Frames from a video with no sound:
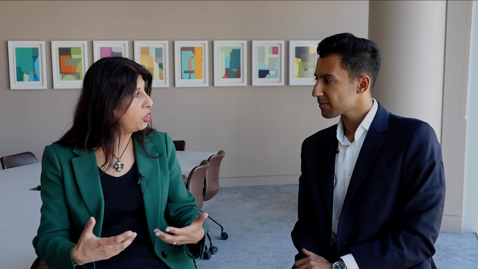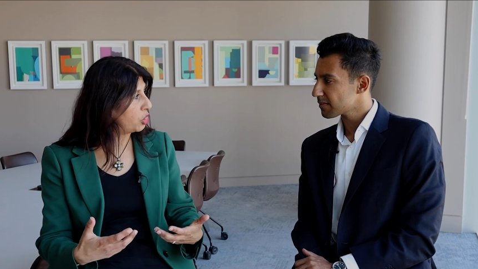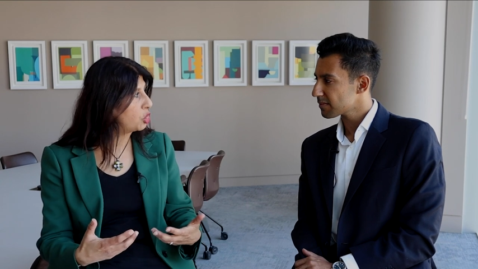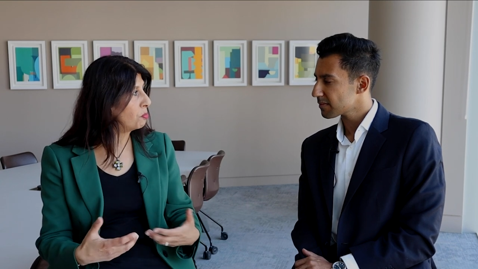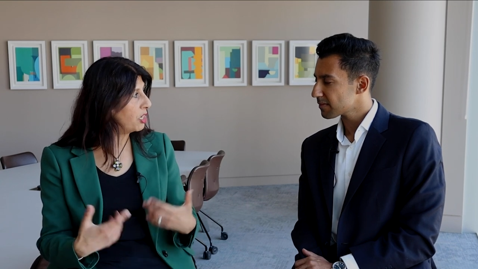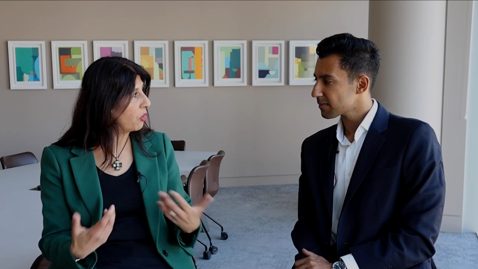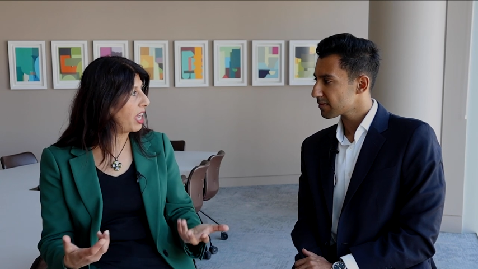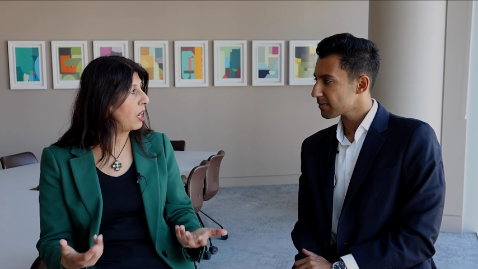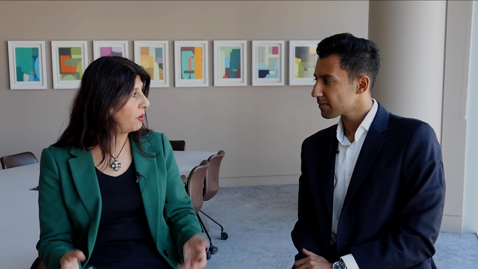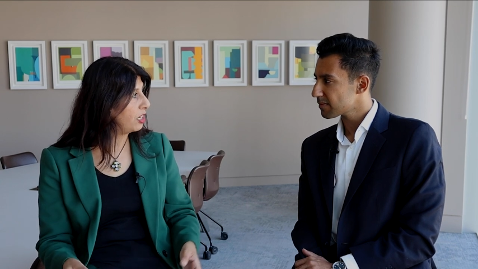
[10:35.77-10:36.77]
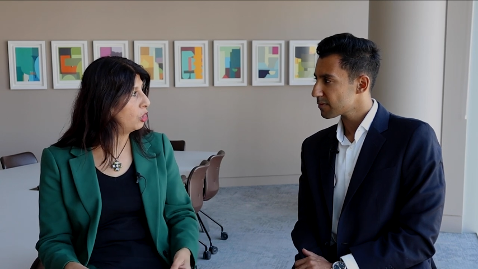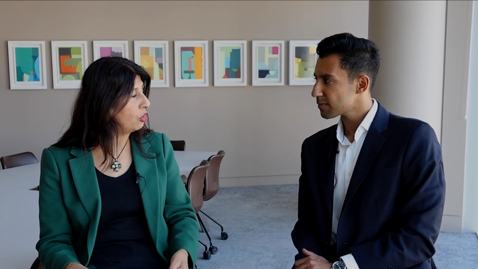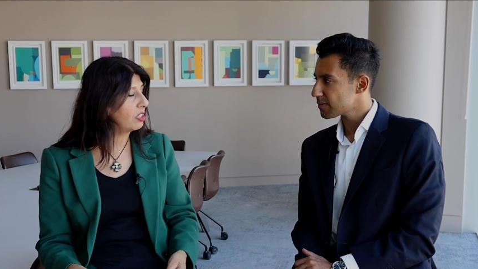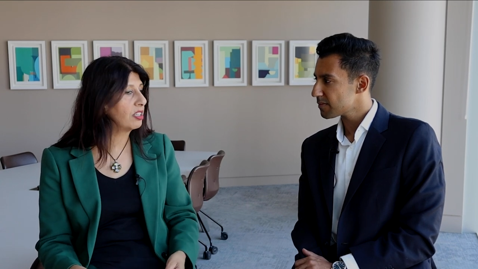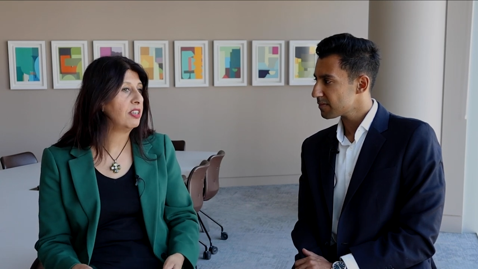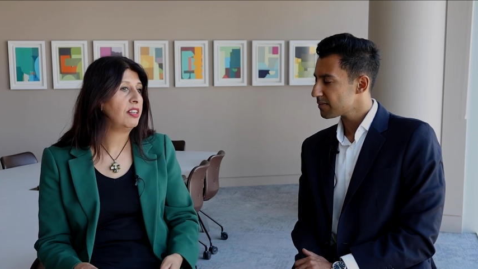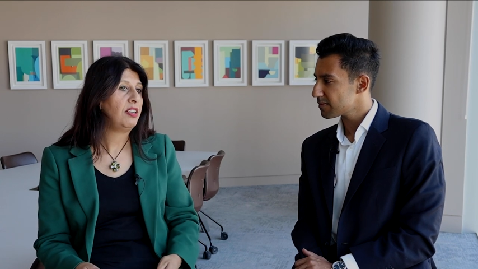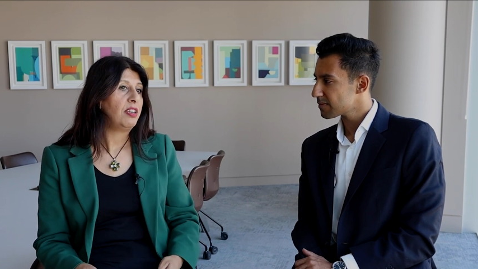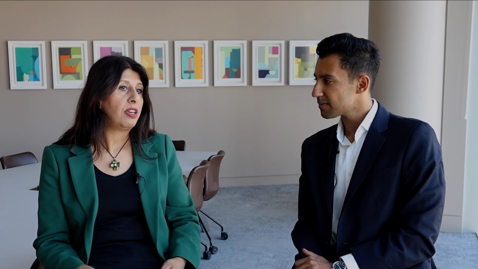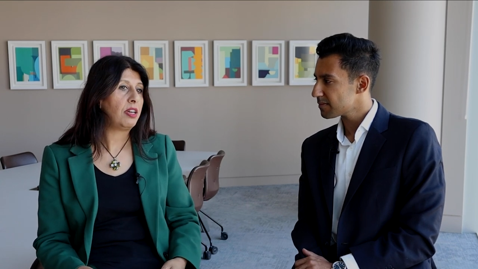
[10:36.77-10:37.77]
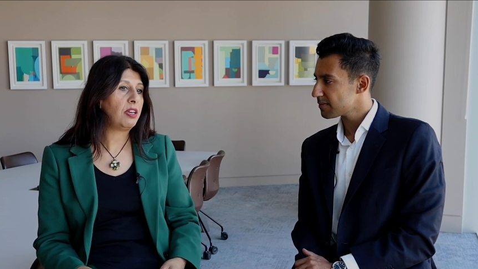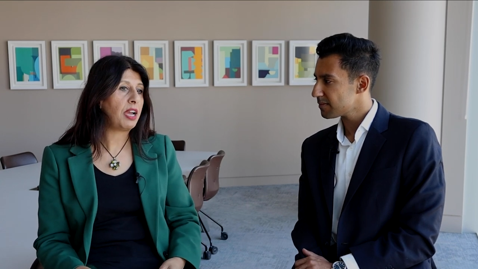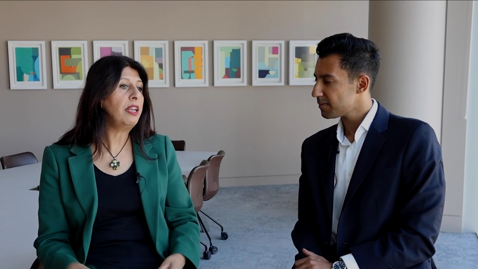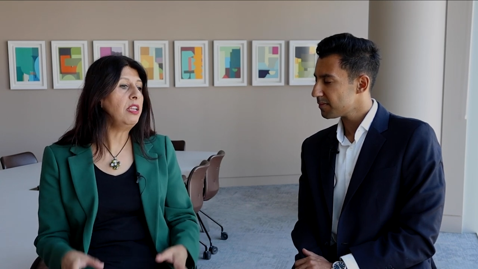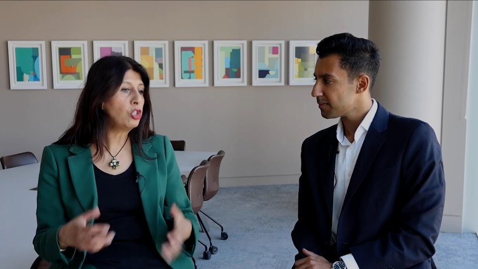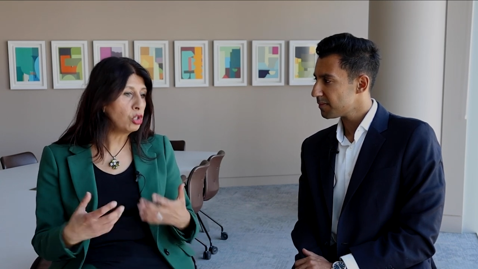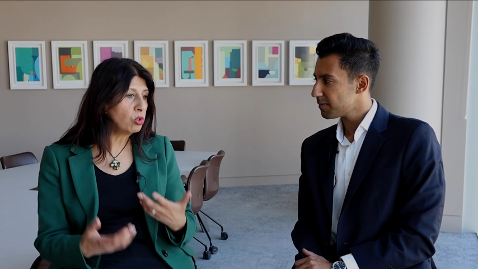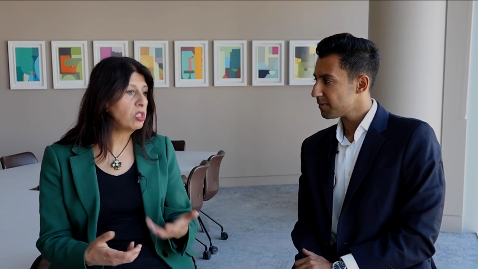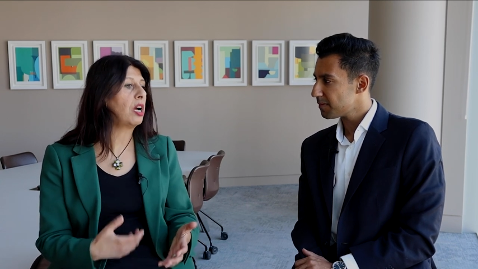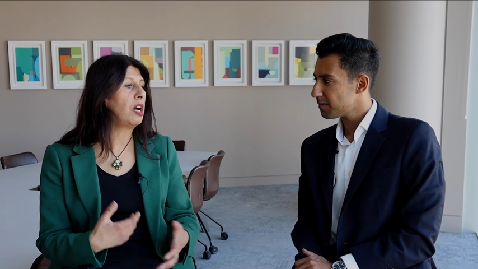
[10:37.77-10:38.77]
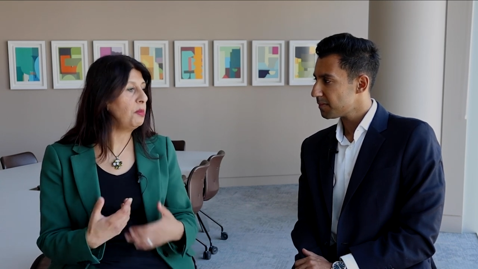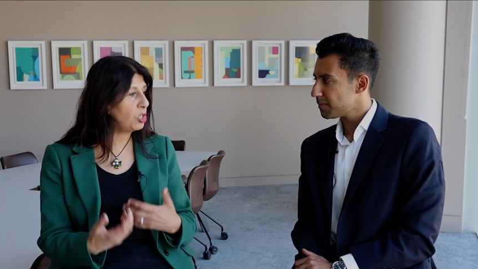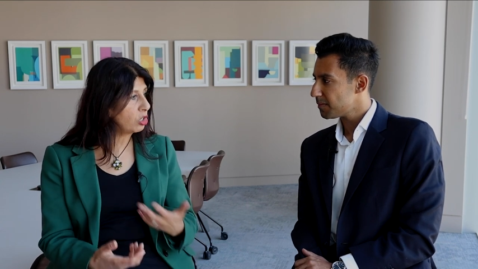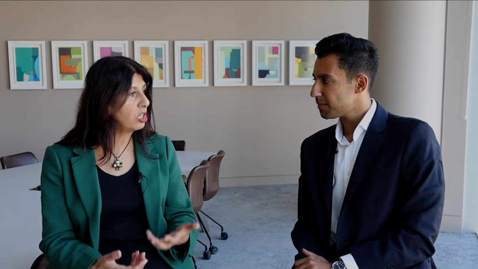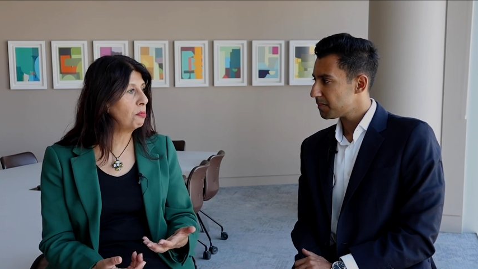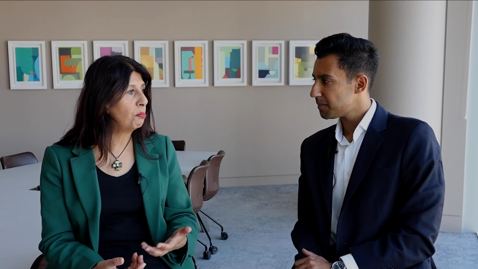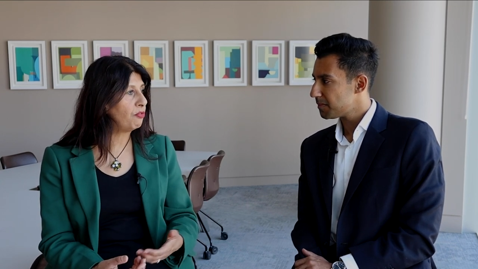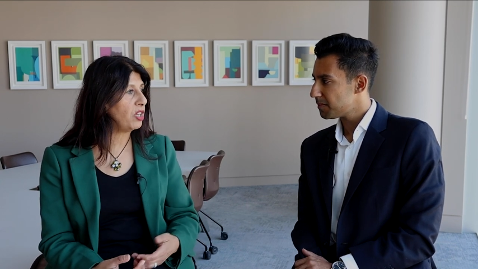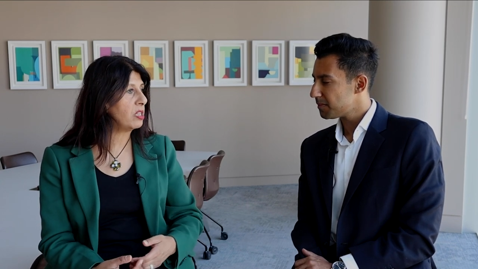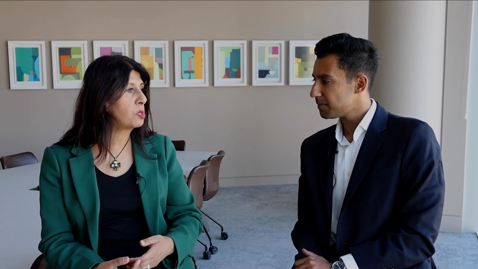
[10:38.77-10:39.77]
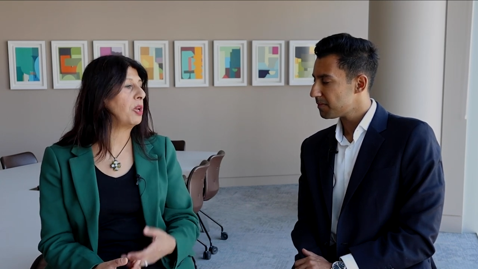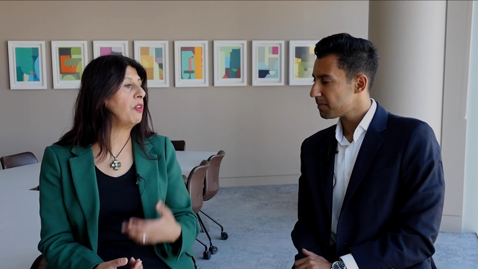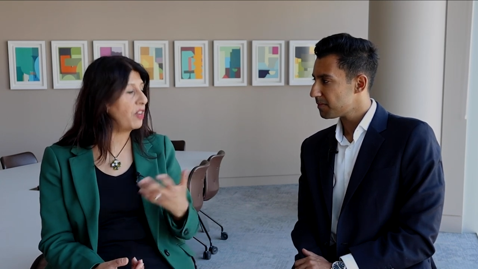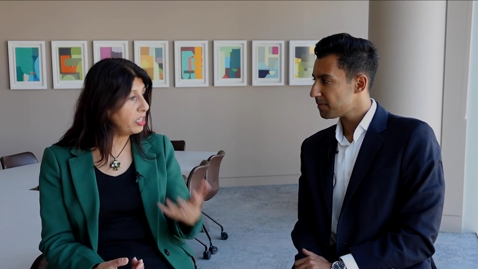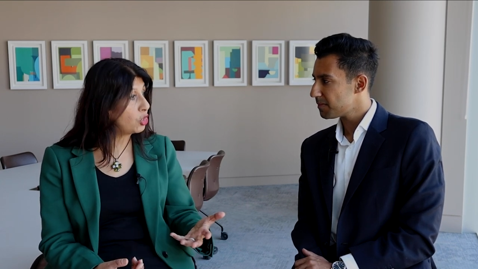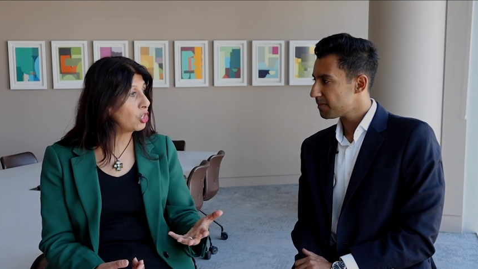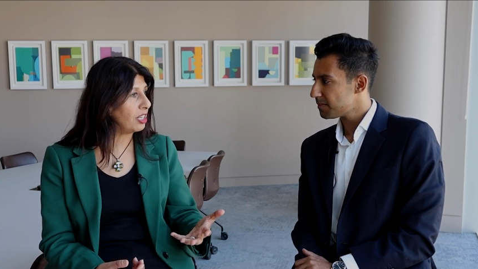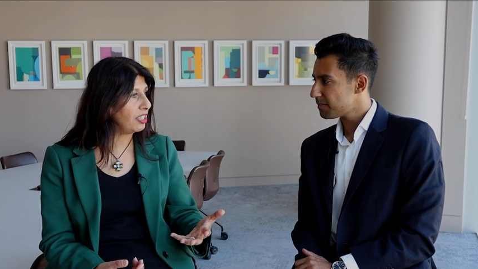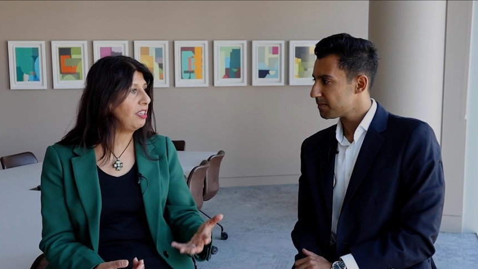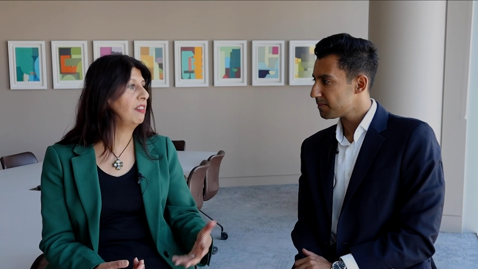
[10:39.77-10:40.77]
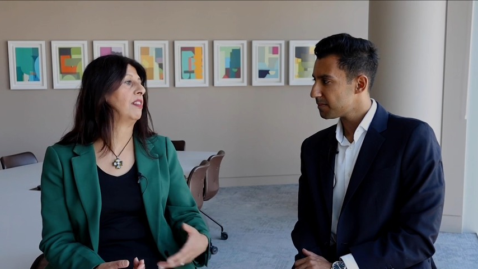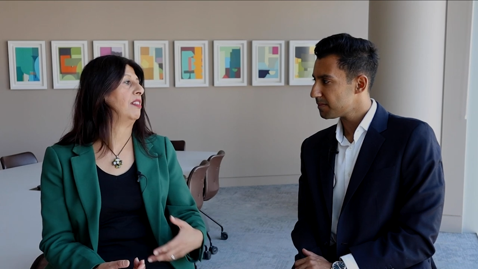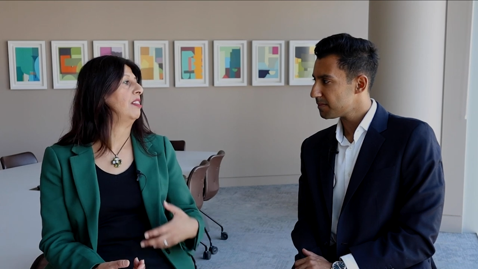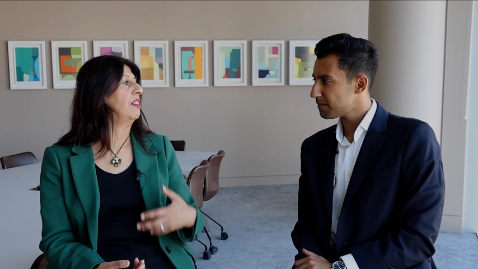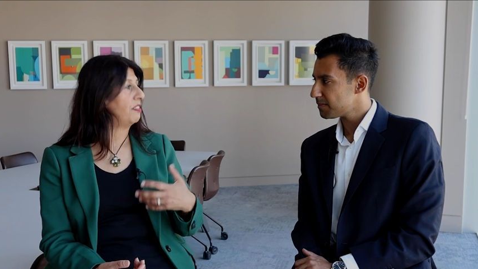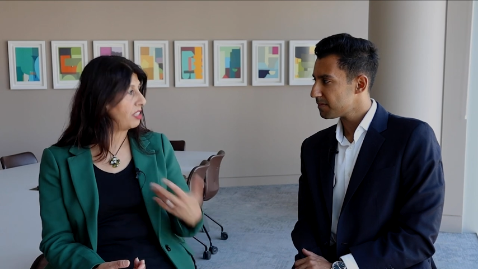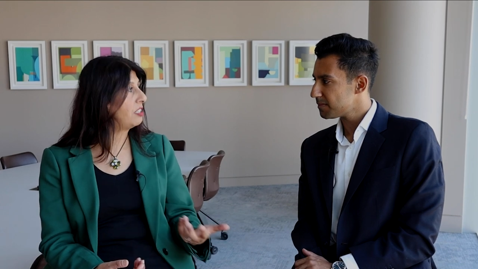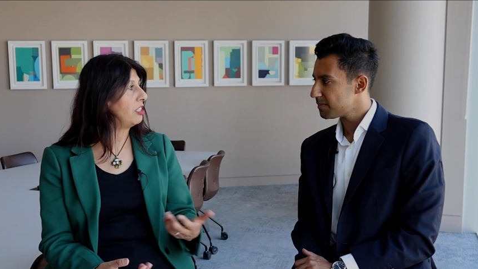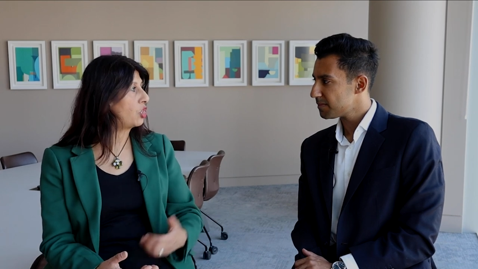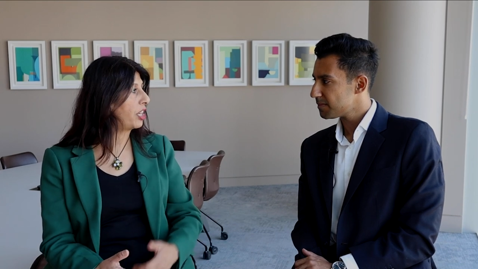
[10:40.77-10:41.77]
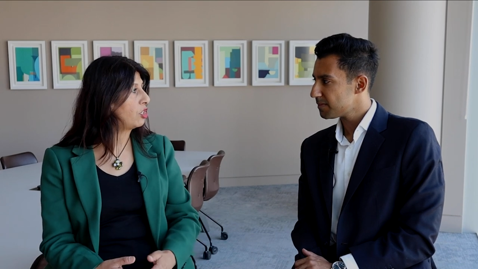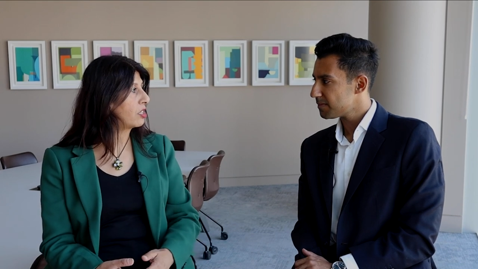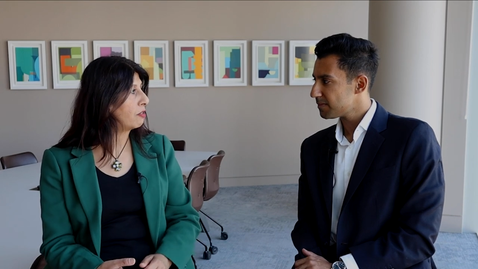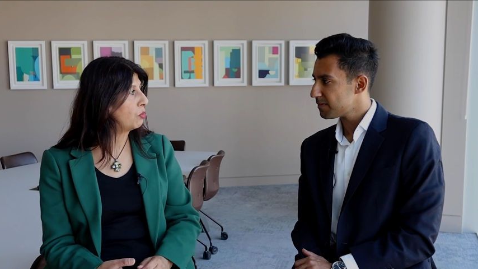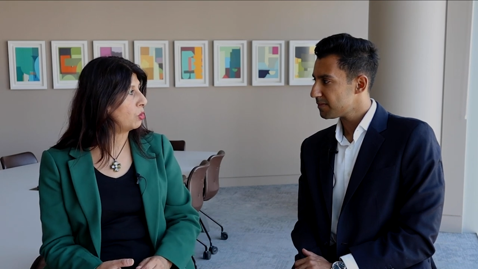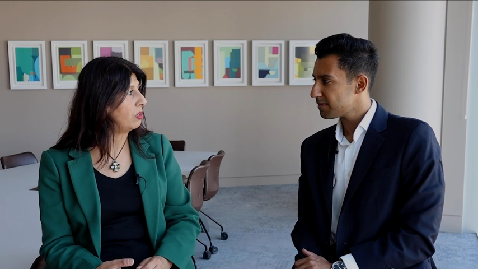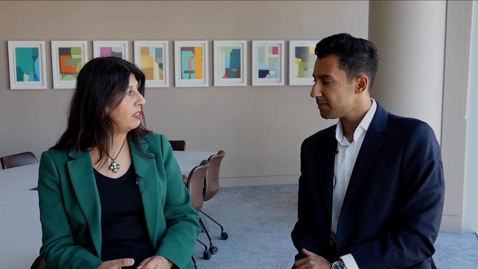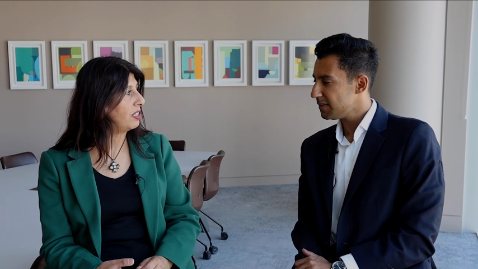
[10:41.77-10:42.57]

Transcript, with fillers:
Speaker 1: will judge me on how I look. Uh, and it took time, it took a number of years, but eventually they did change that rule.